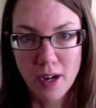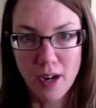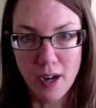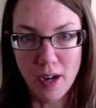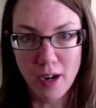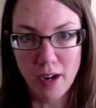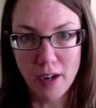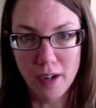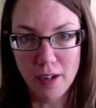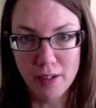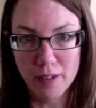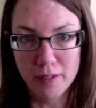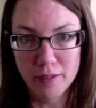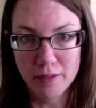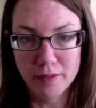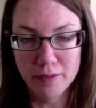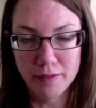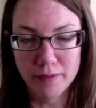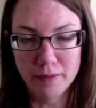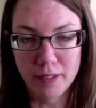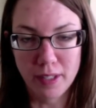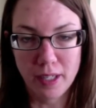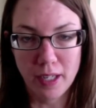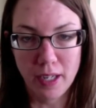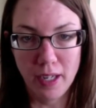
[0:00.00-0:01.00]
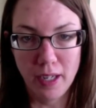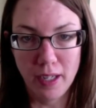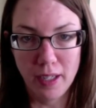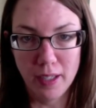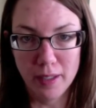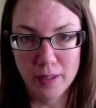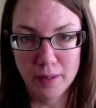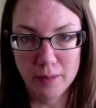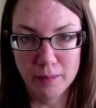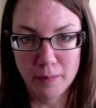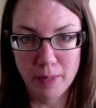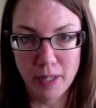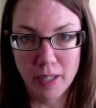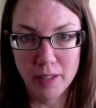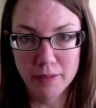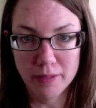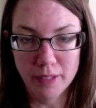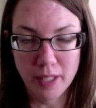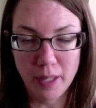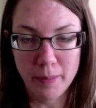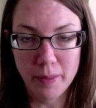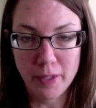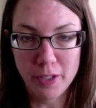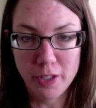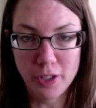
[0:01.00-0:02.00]

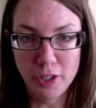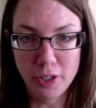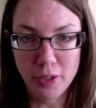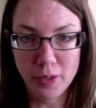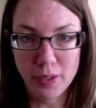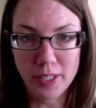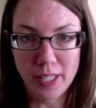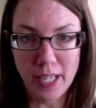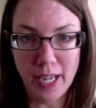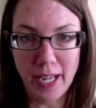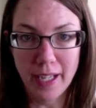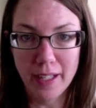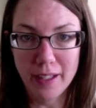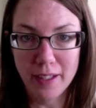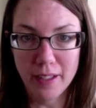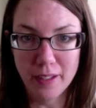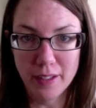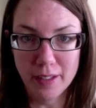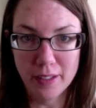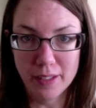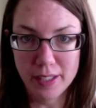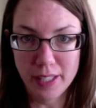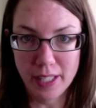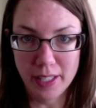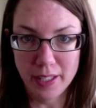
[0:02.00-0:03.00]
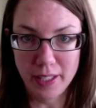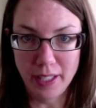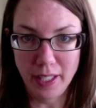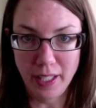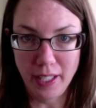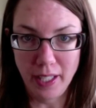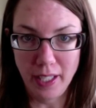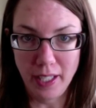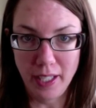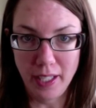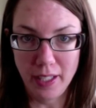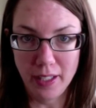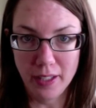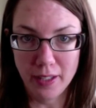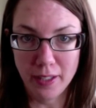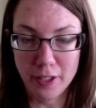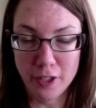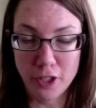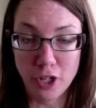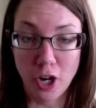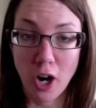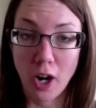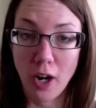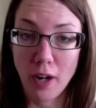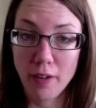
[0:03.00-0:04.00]
lemon juice, and I'll set the
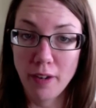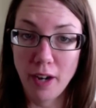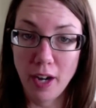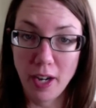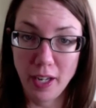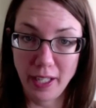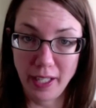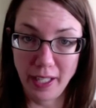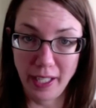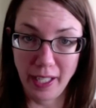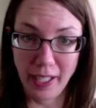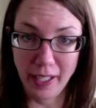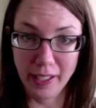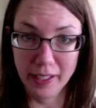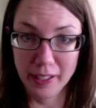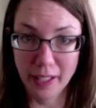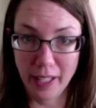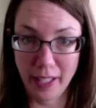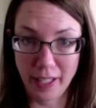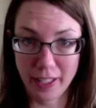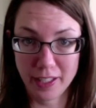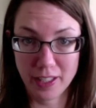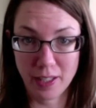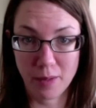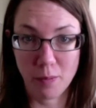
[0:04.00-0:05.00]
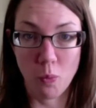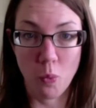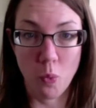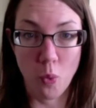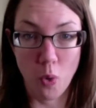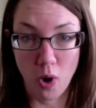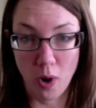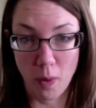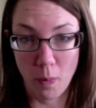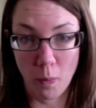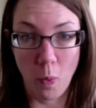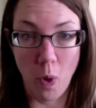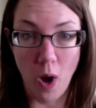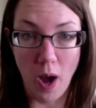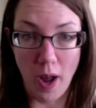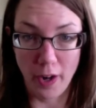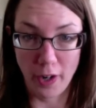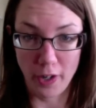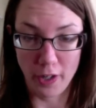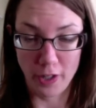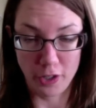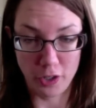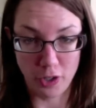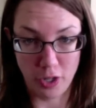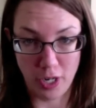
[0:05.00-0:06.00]
jar of honey in, like, some warm
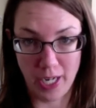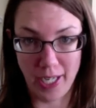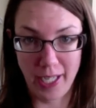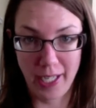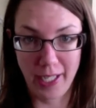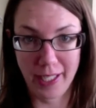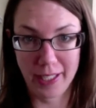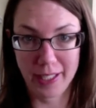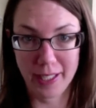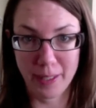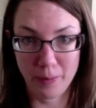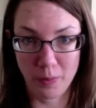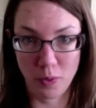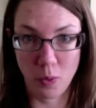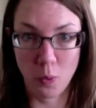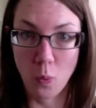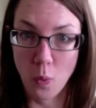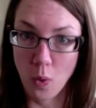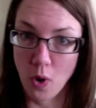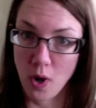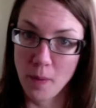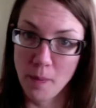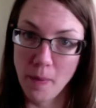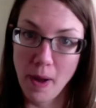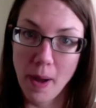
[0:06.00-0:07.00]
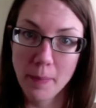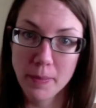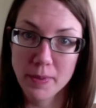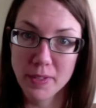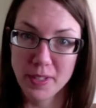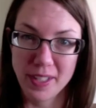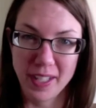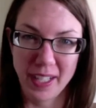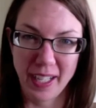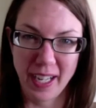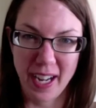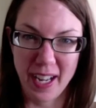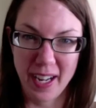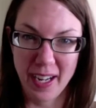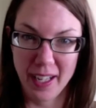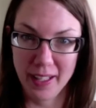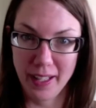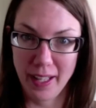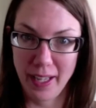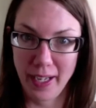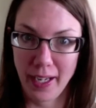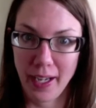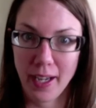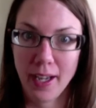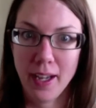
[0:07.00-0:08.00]
water to try to get them to warm up, so they kind of,
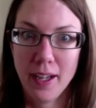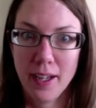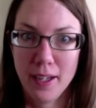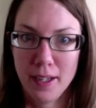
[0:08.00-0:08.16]
like,